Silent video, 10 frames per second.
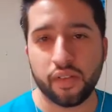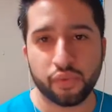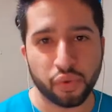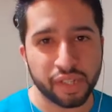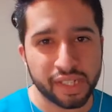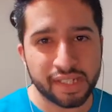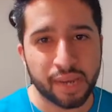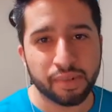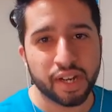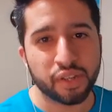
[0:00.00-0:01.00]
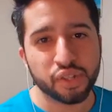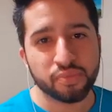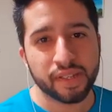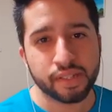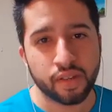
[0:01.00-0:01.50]
For this, I'm gonna use
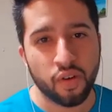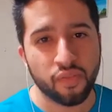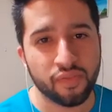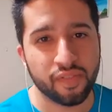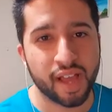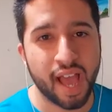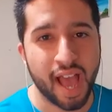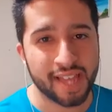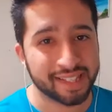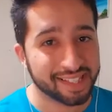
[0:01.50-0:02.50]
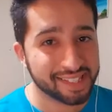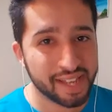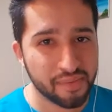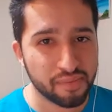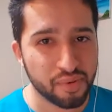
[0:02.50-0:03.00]
myself as an
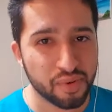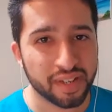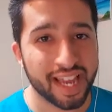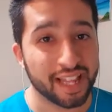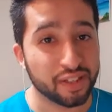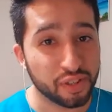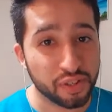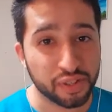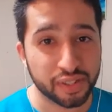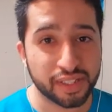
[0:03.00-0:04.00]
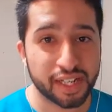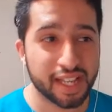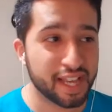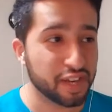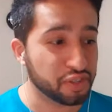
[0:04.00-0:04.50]
example and learn
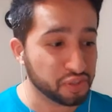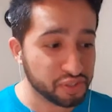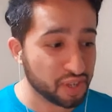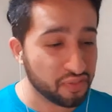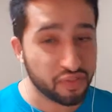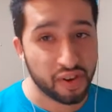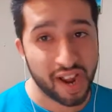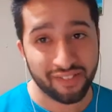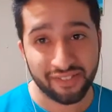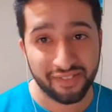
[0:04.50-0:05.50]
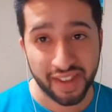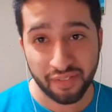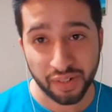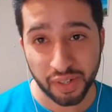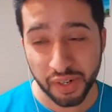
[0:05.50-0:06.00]
a new software I've
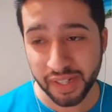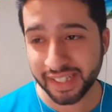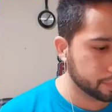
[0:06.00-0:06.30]
never learned.